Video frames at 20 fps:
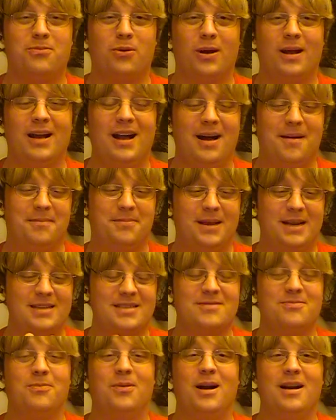bring up,
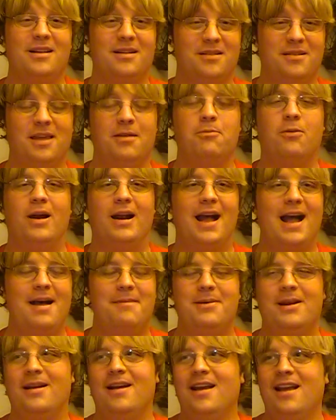because what
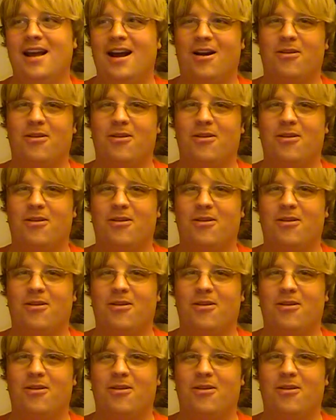happened?